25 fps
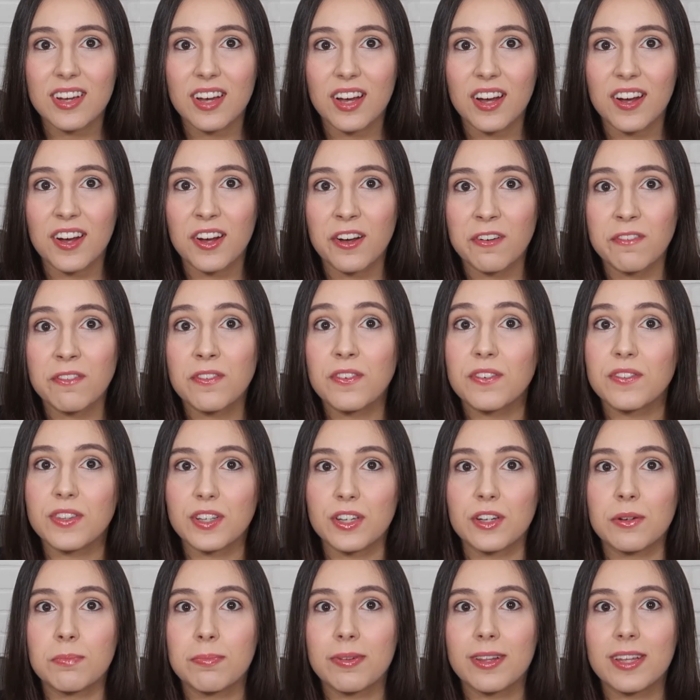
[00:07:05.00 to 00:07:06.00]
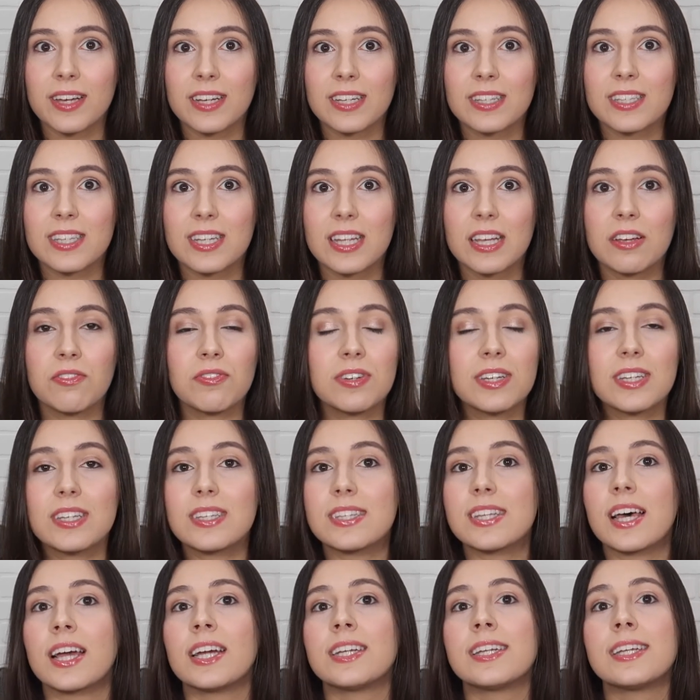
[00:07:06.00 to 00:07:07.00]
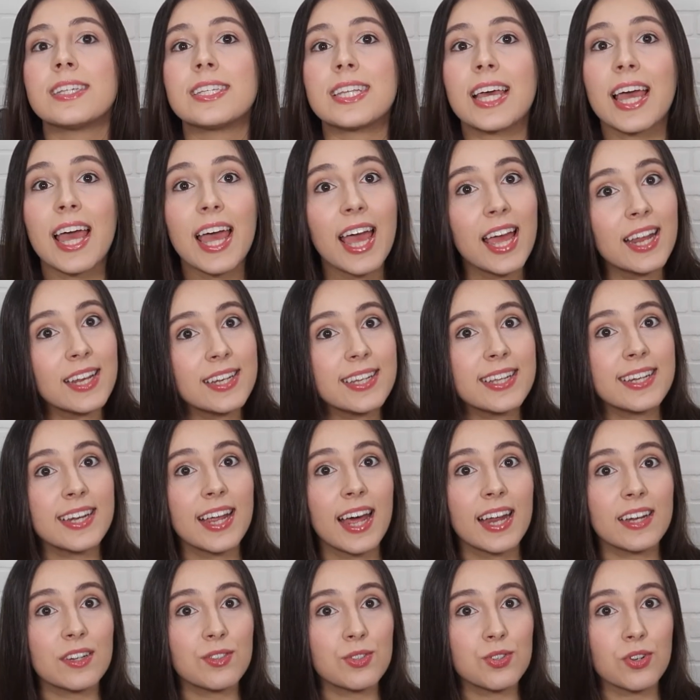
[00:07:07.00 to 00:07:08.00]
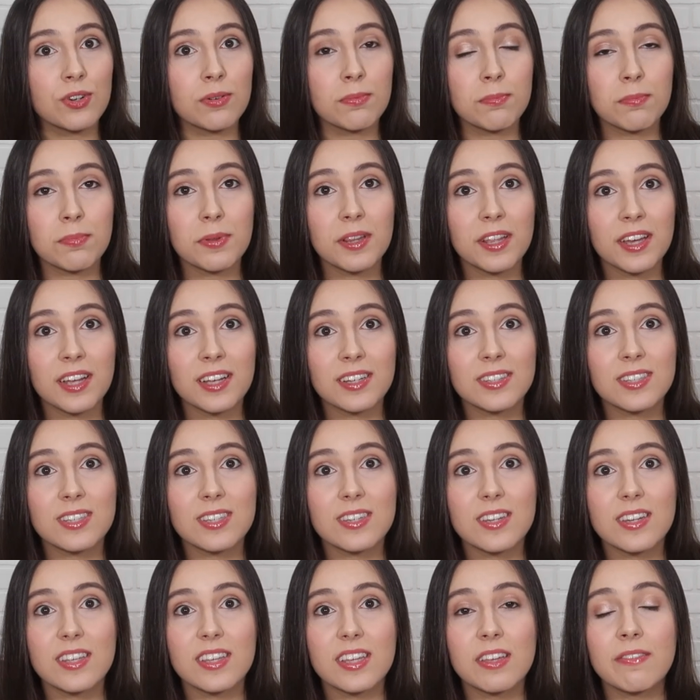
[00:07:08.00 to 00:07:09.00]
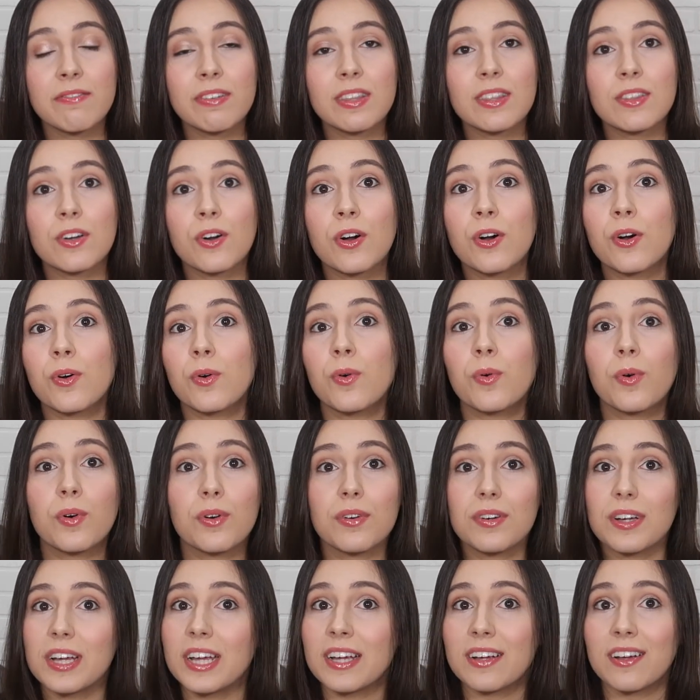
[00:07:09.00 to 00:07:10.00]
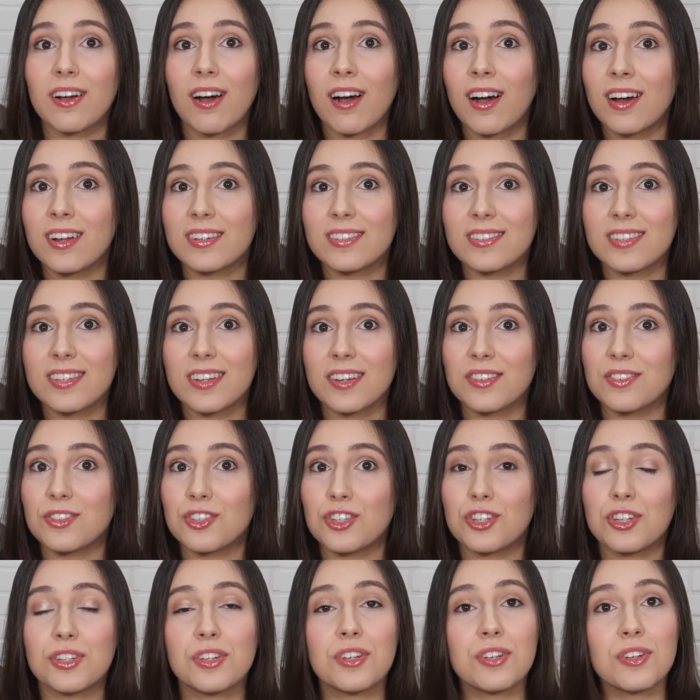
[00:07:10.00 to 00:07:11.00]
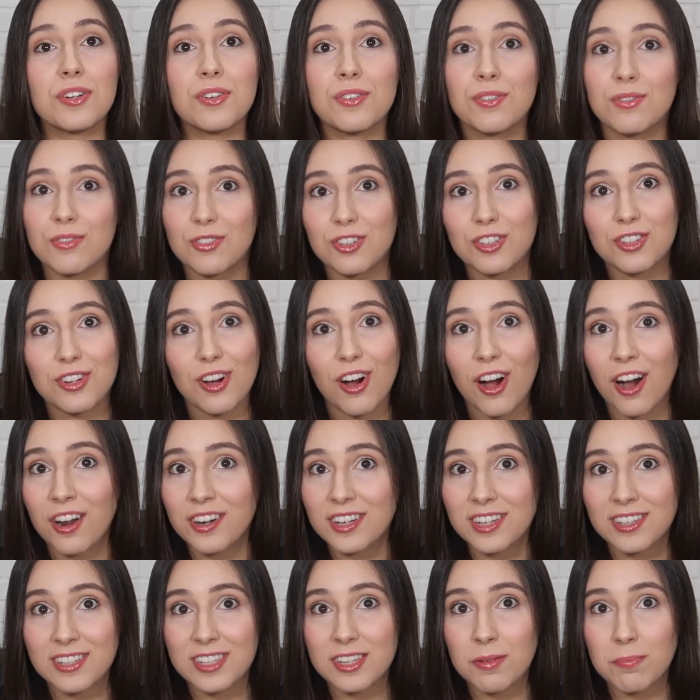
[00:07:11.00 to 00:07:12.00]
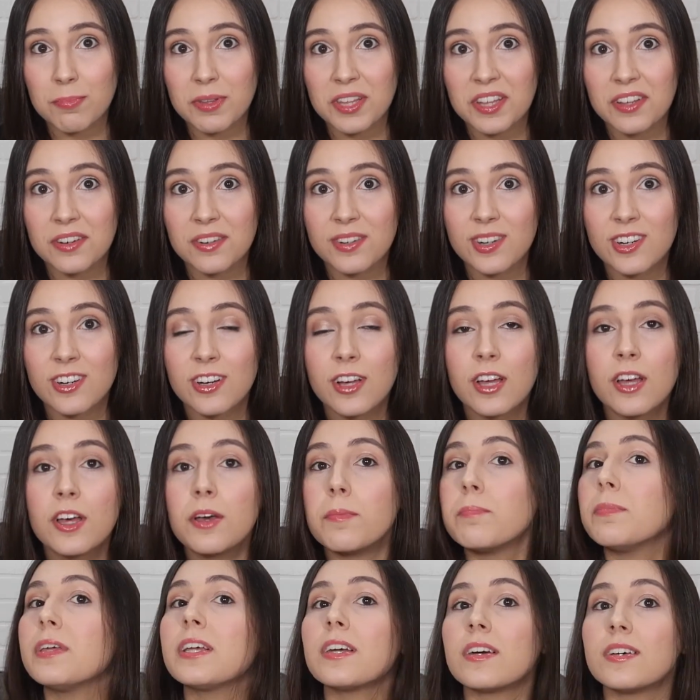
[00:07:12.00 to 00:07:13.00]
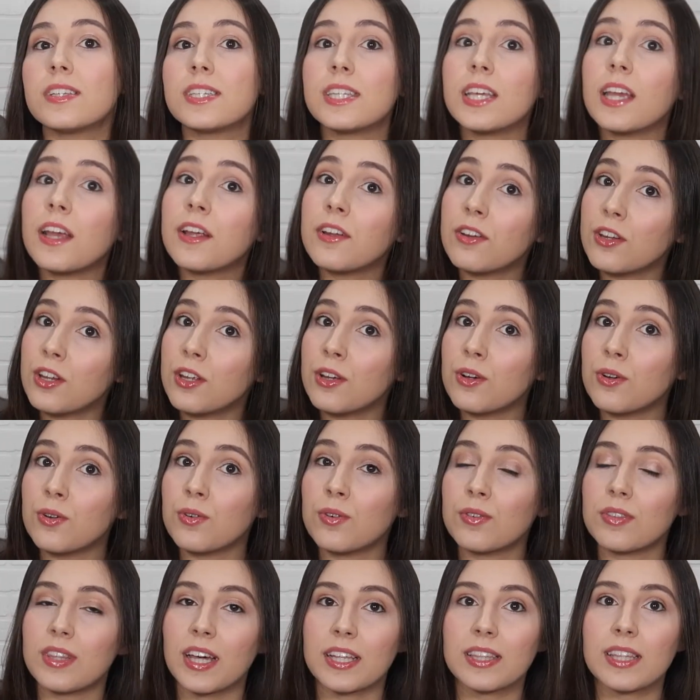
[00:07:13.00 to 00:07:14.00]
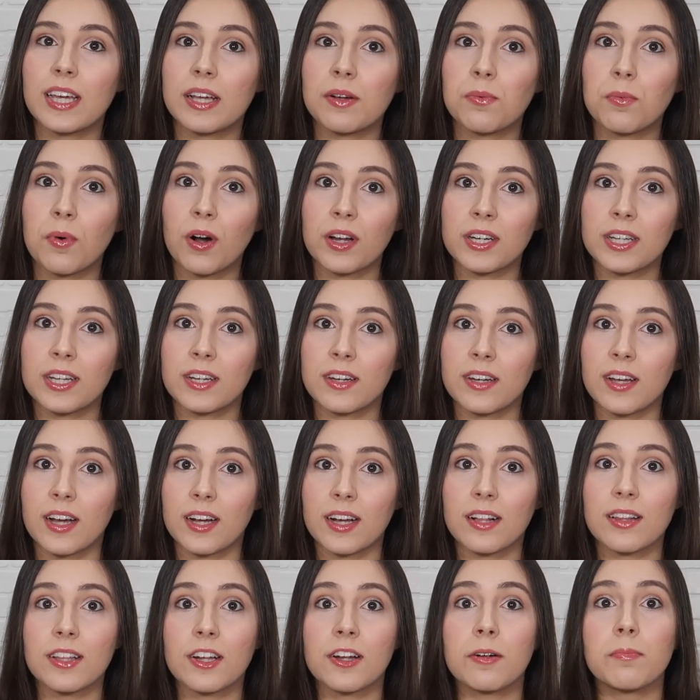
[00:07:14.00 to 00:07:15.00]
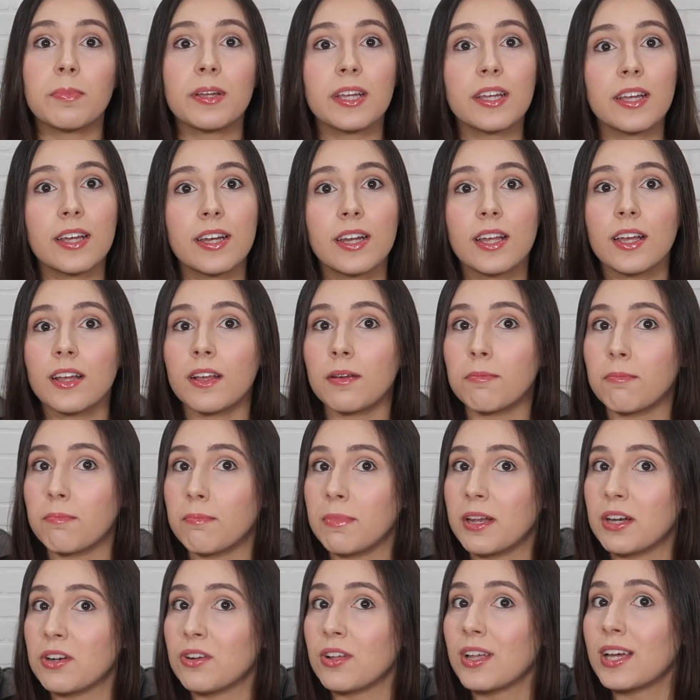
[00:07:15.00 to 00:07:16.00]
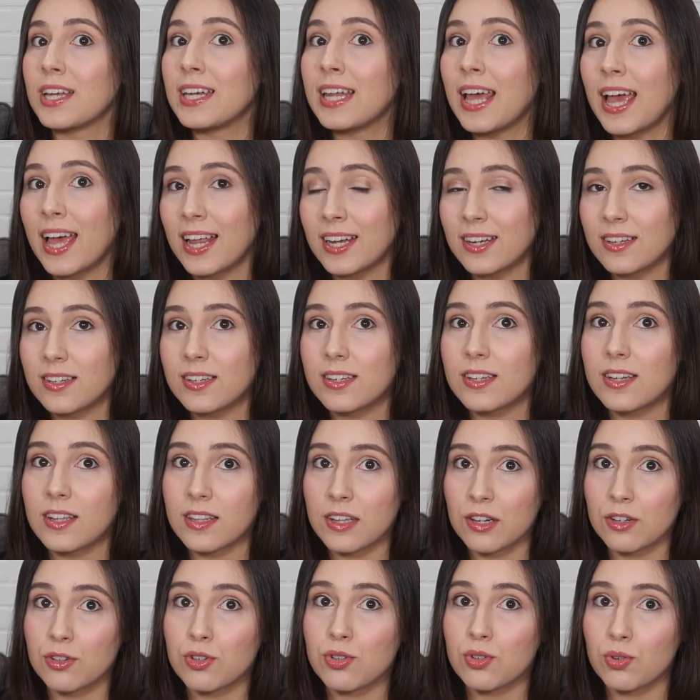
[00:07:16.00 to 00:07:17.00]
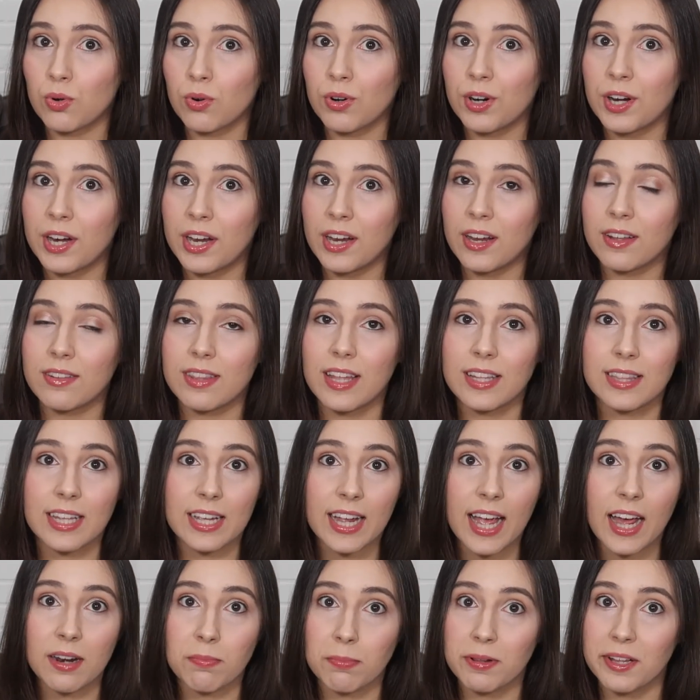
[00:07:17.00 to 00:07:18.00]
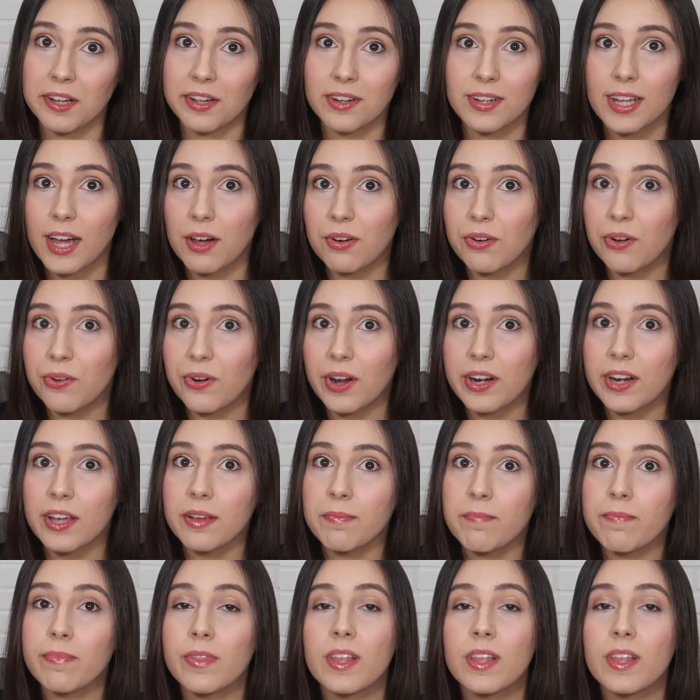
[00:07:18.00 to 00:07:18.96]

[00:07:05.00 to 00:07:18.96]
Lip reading: of The Good Place even decided to end it at a certain place, even though it got such huge audience appeal, because they knew that they wanted a clear beginning, middle, and end to their story that they had planned out already.